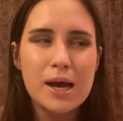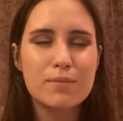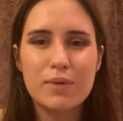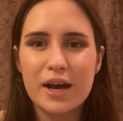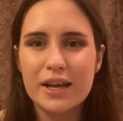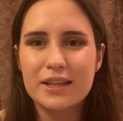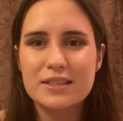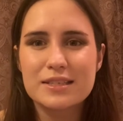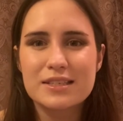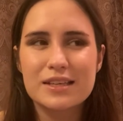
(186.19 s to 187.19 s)
but
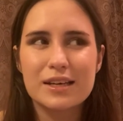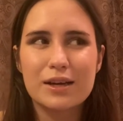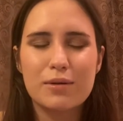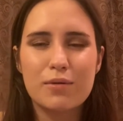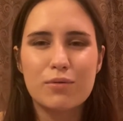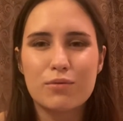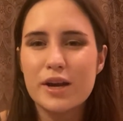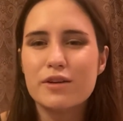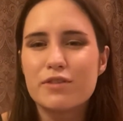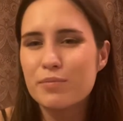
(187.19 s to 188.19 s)
it's
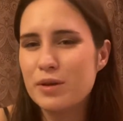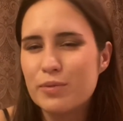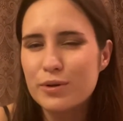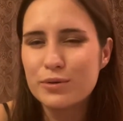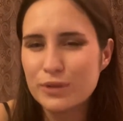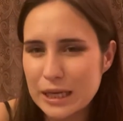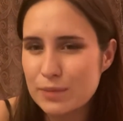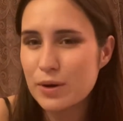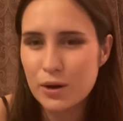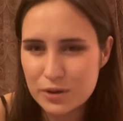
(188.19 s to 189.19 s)
written for people who like
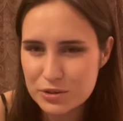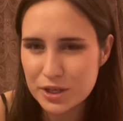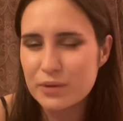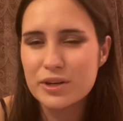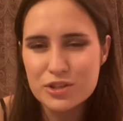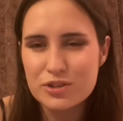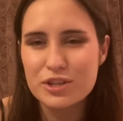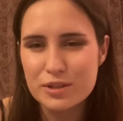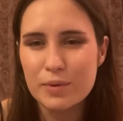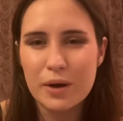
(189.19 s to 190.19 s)
poetry, which she's
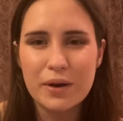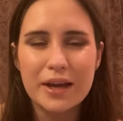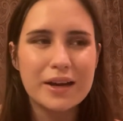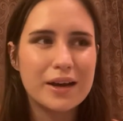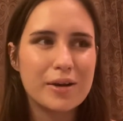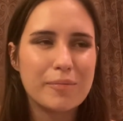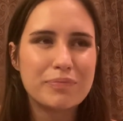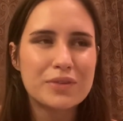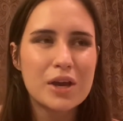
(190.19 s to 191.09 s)
a poet, um,